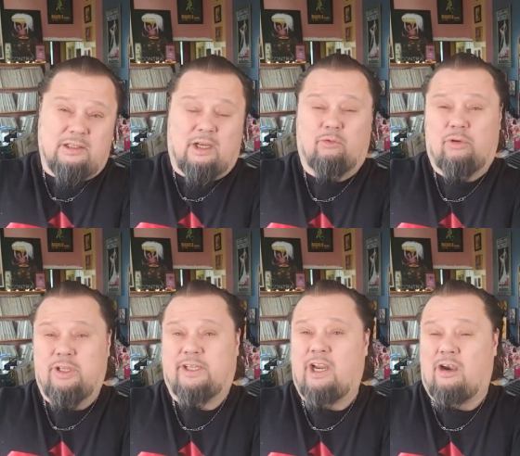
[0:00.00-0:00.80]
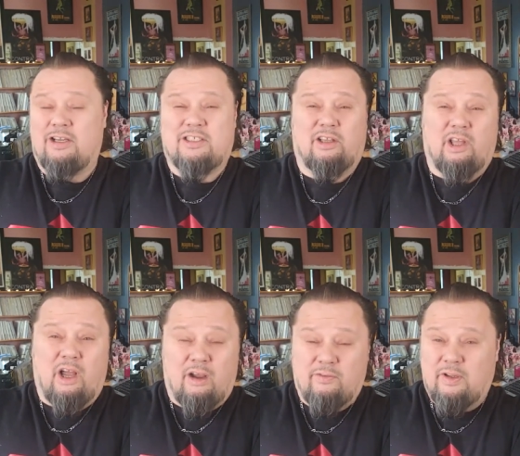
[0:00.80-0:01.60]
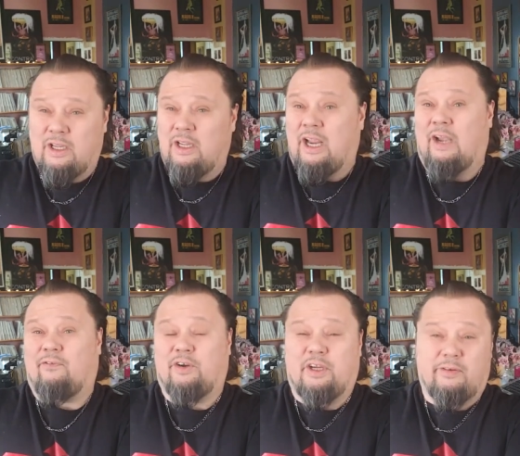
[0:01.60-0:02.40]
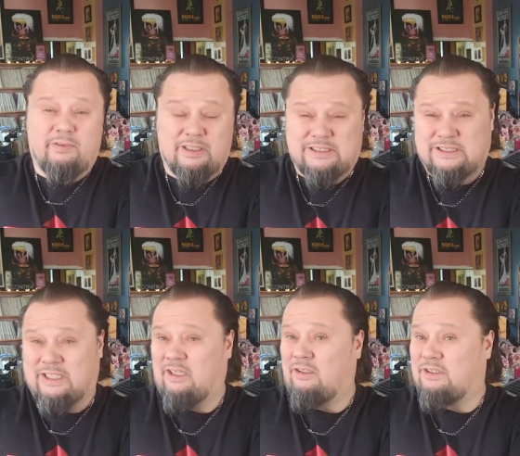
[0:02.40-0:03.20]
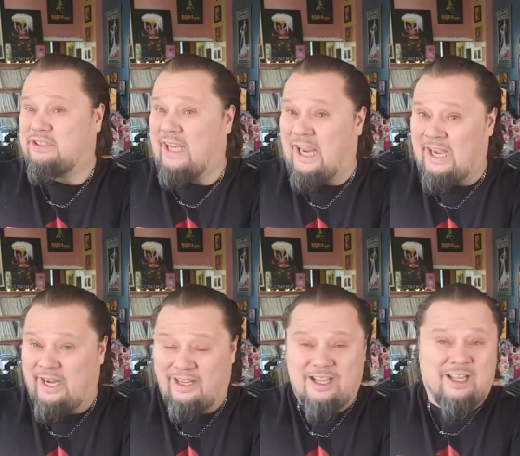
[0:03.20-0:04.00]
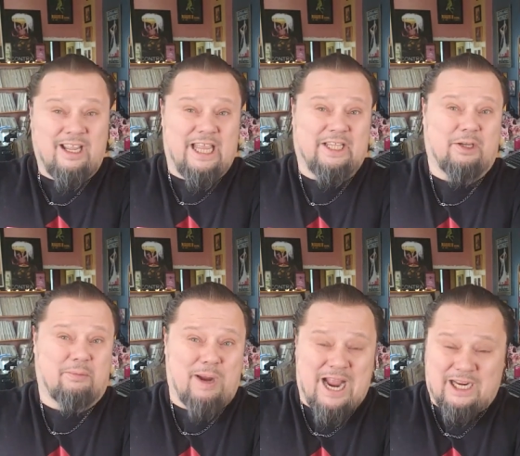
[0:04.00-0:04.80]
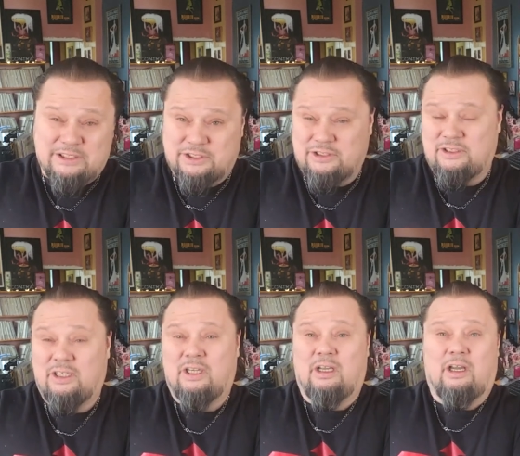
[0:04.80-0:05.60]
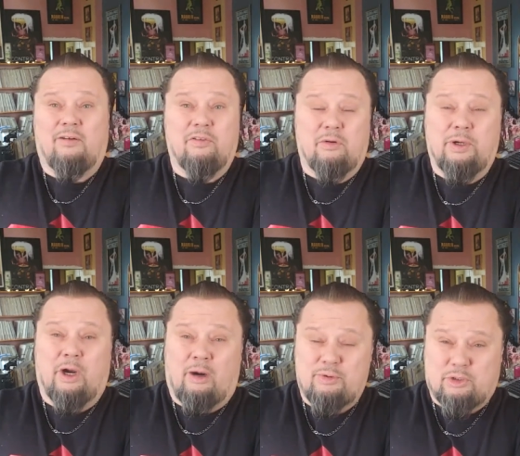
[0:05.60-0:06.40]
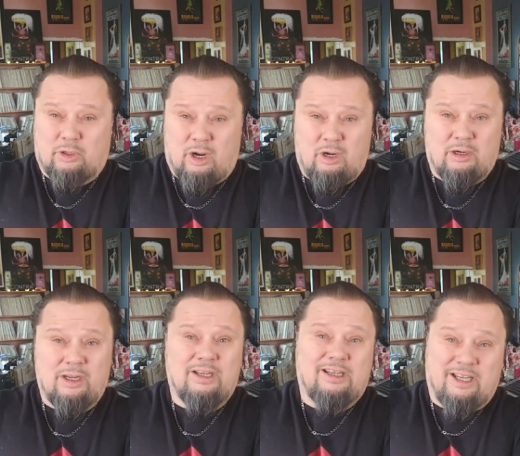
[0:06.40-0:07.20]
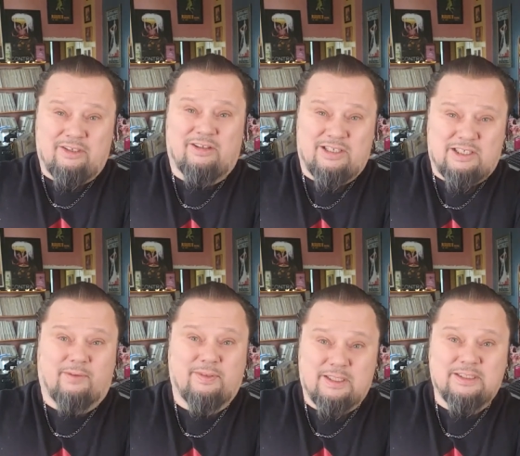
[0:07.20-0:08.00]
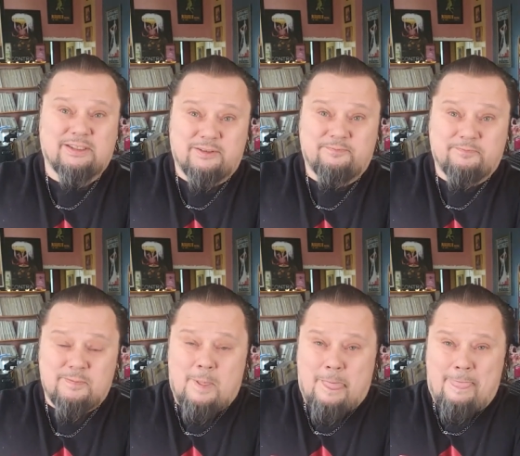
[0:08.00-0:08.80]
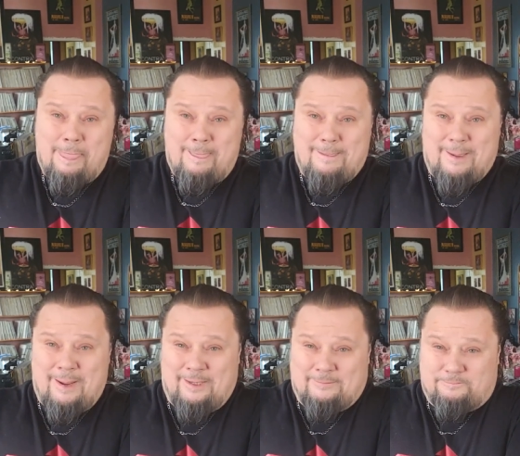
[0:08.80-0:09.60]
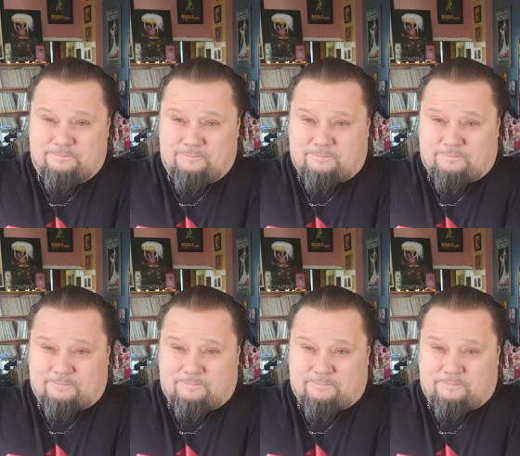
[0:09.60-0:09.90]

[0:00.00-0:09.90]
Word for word: that really carries the love and forgiveness and understanding and compassion of Louis Armstrong into the 70s. And